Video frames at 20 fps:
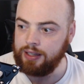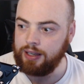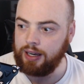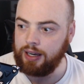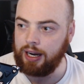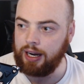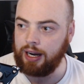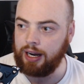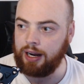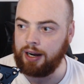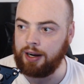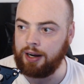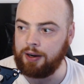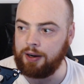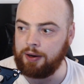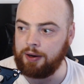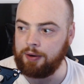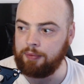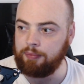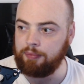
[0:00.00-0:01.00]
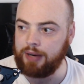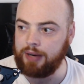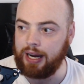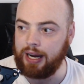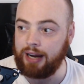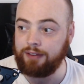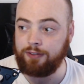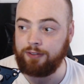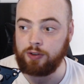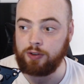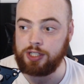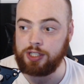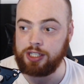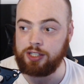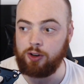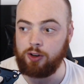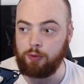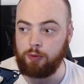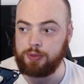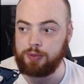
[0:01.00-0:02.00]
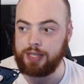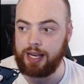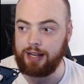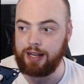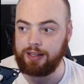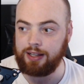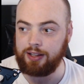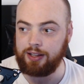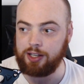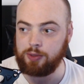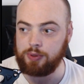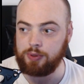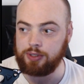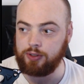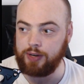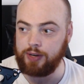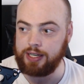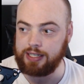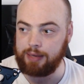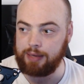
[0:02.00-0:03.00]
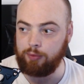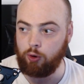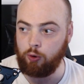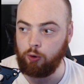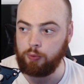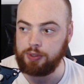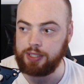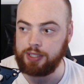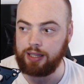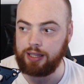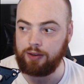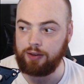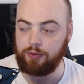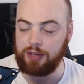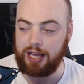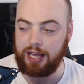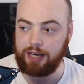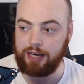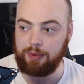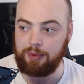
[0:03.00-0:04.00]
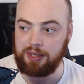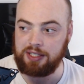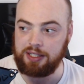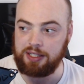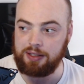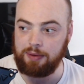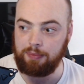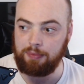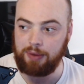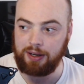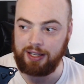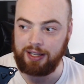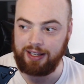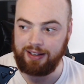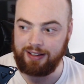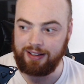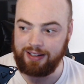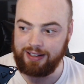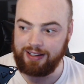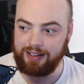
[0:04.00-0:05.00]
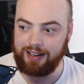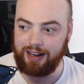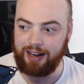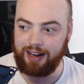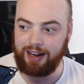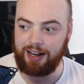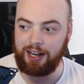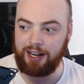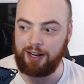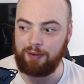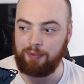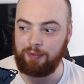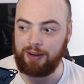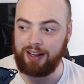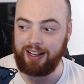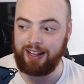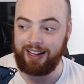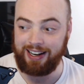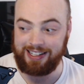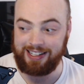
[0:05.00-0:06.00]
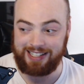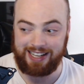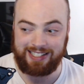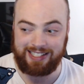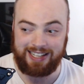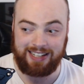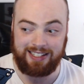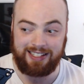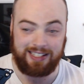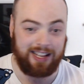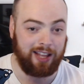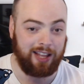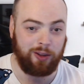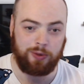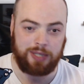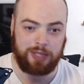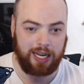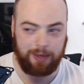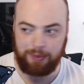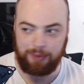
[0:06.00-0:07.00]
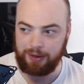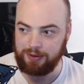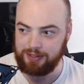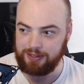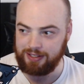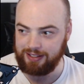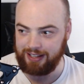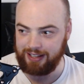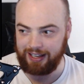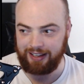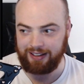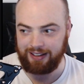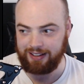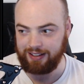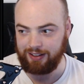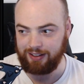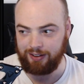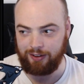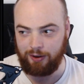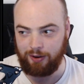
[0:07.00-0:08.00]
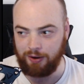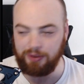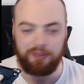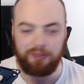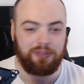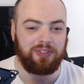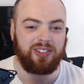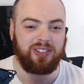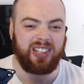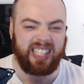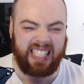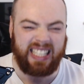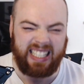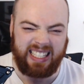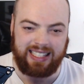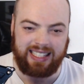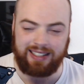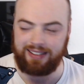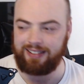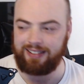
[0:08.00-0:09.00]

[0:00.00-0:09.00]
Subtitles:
At Foxy Snob said, "This was great. I'm hopelessly in love with animated Bucky." And as I said to that, those eyebrows, like, on fleek.